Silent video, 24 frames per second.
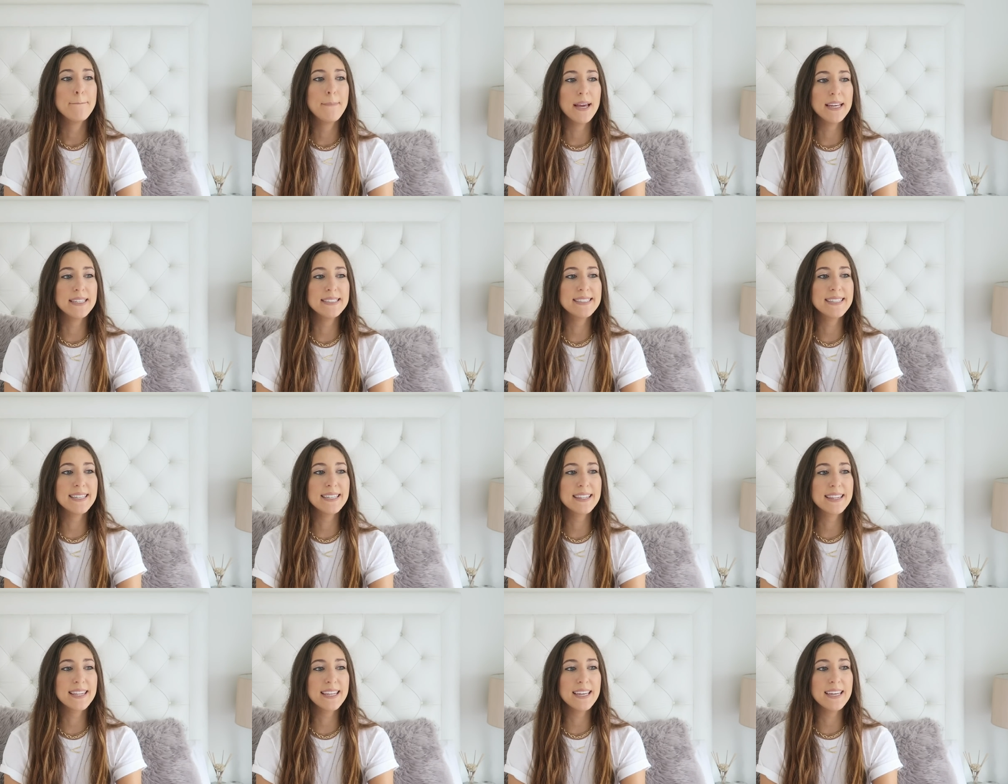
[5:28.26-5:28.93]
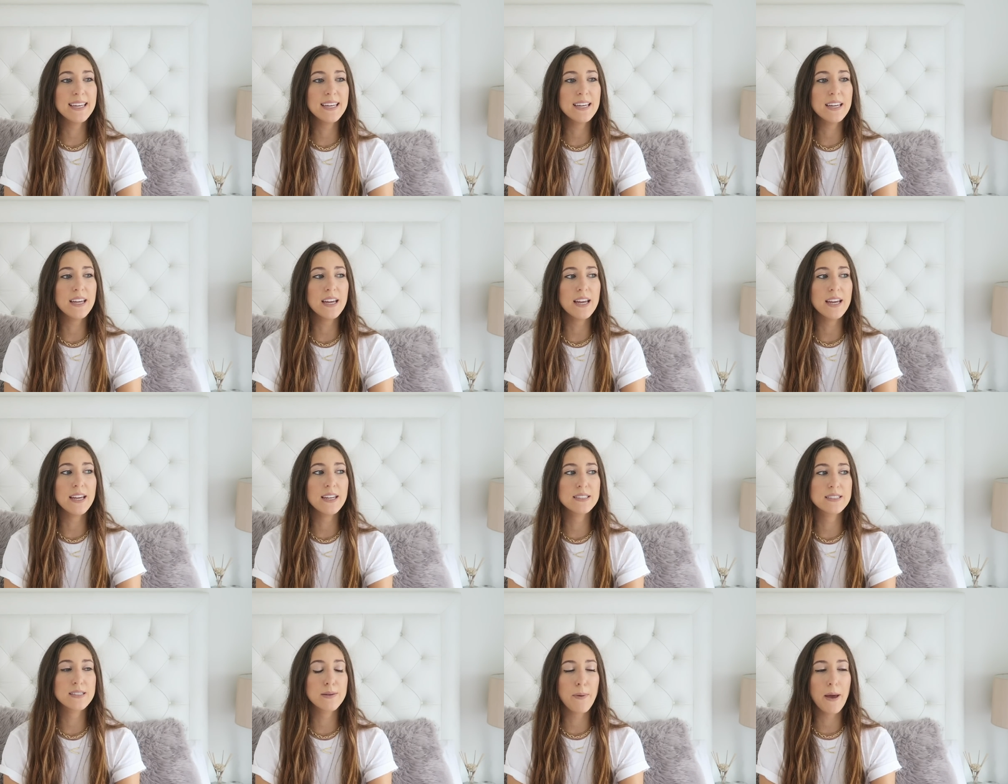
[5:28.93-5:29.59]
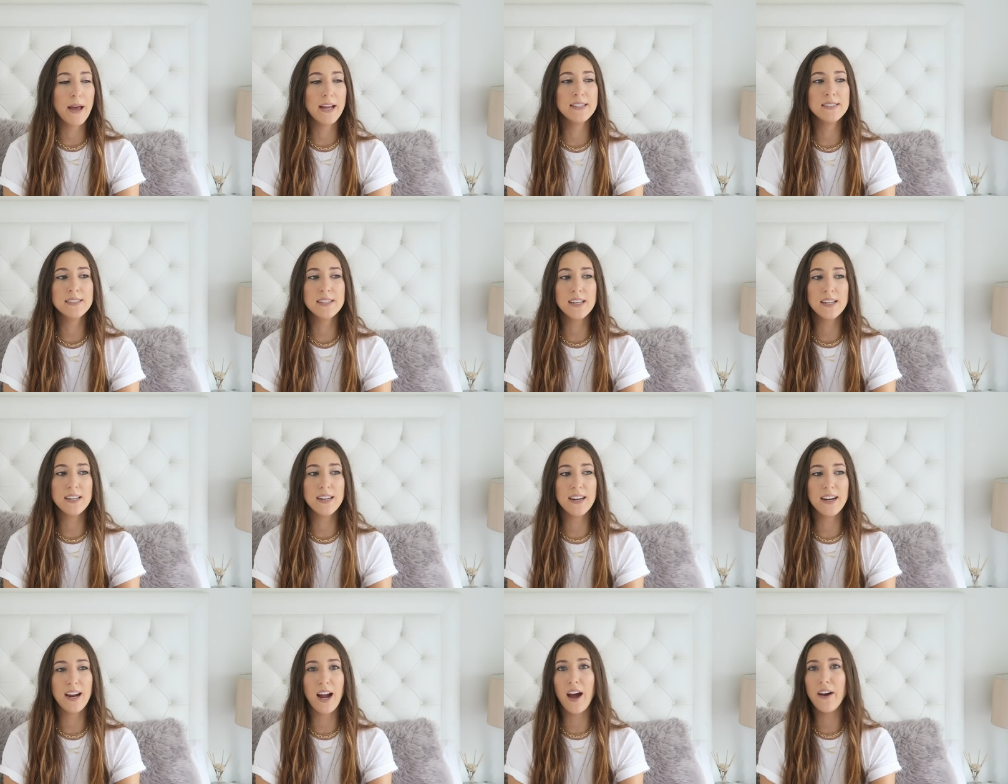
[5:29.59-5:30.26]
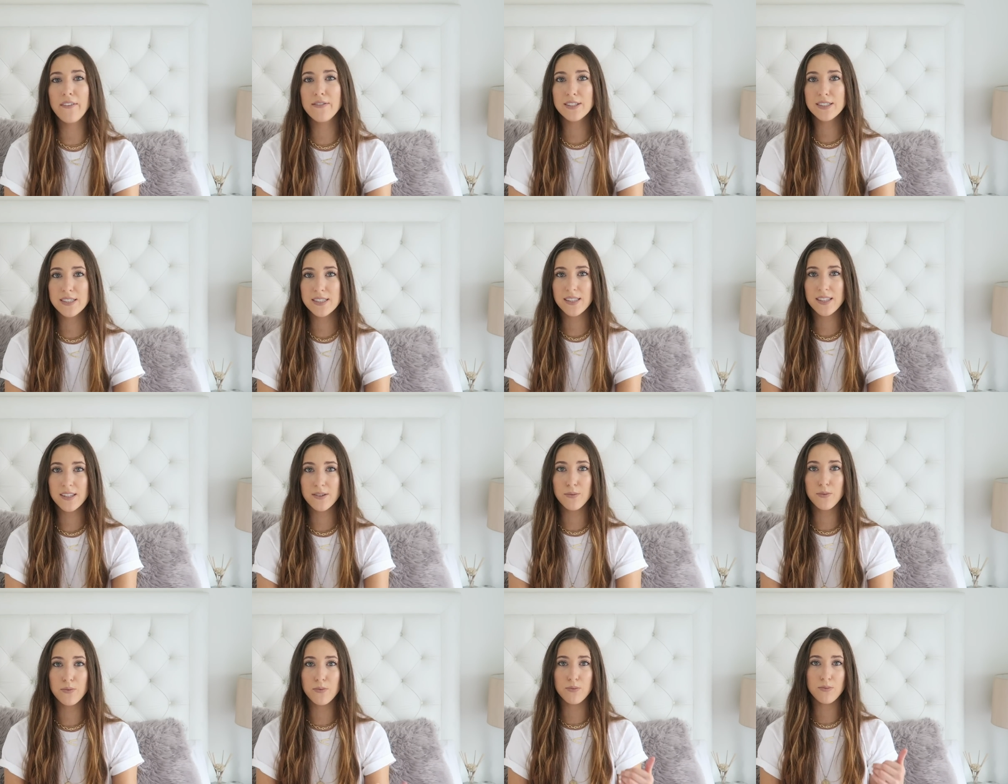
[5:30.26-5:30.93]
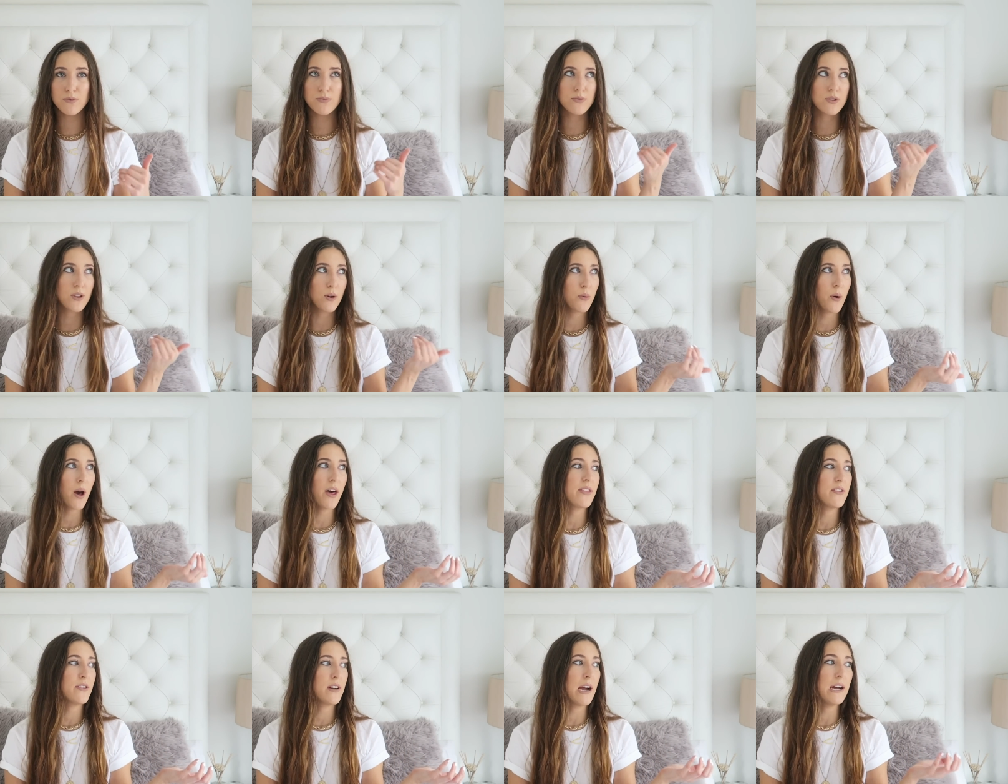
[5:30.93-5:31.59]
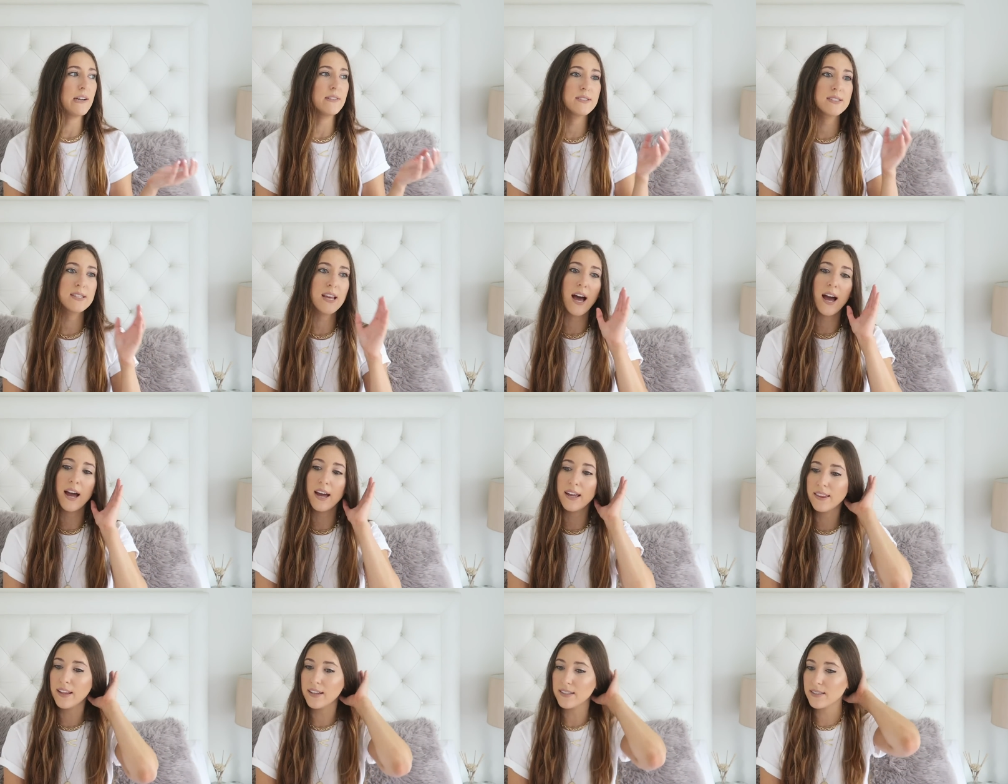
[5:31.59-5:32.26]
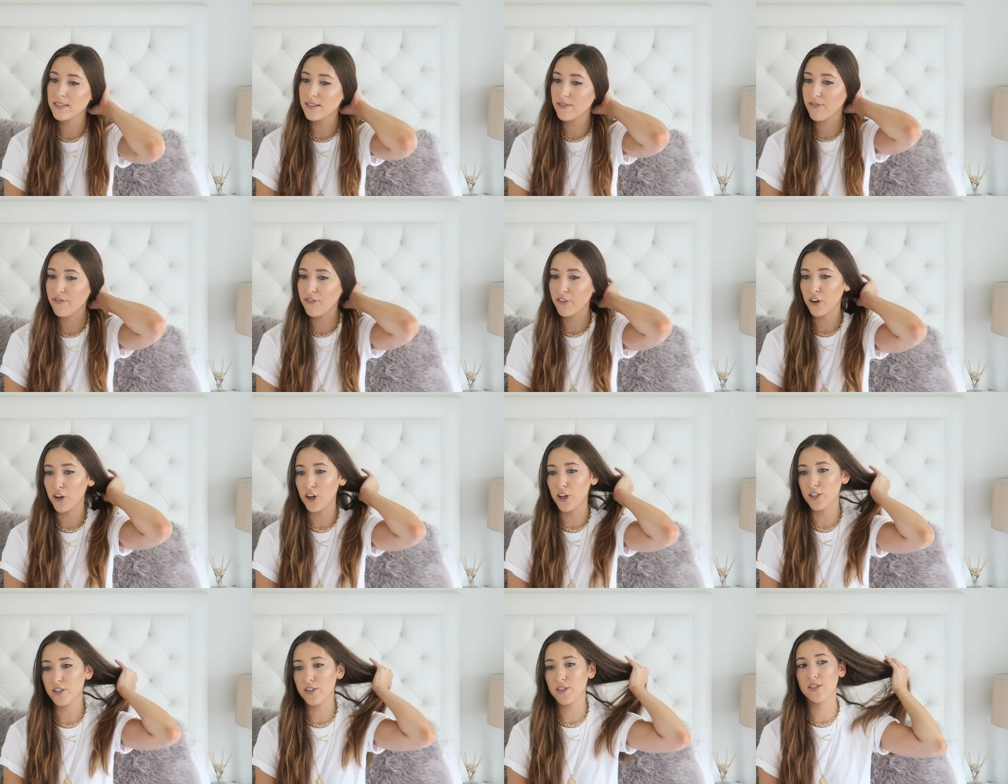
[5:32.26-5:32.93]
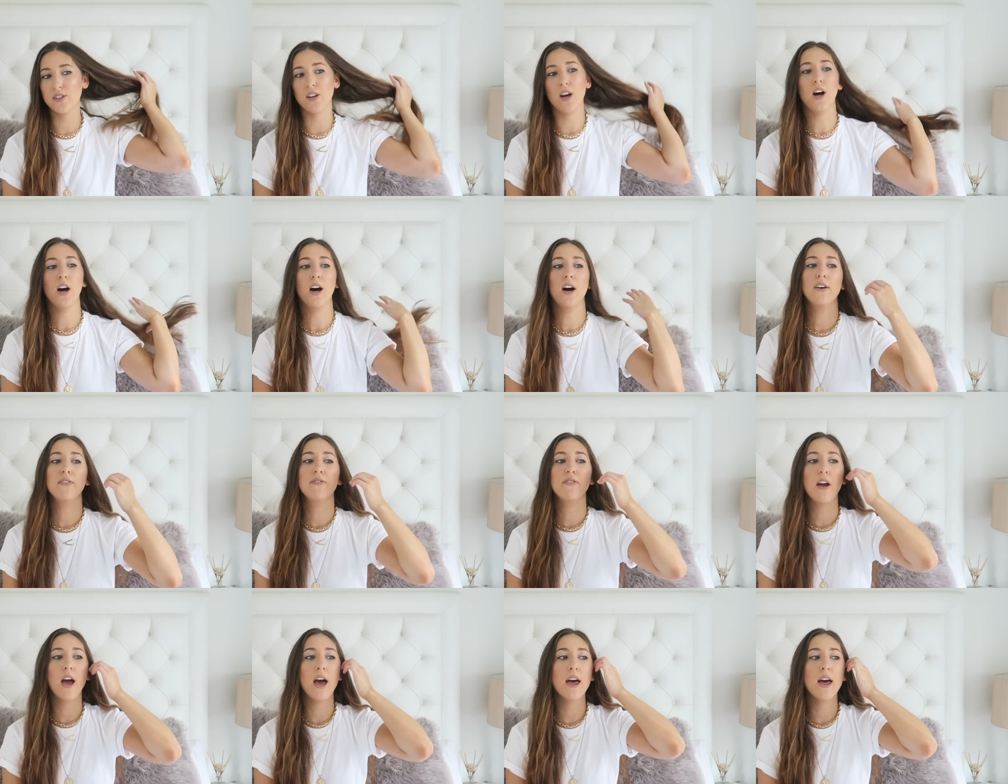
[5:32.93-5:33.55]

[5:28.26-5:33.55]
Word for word: Basically, it depends on like, obviously, the weather outside, that's first off.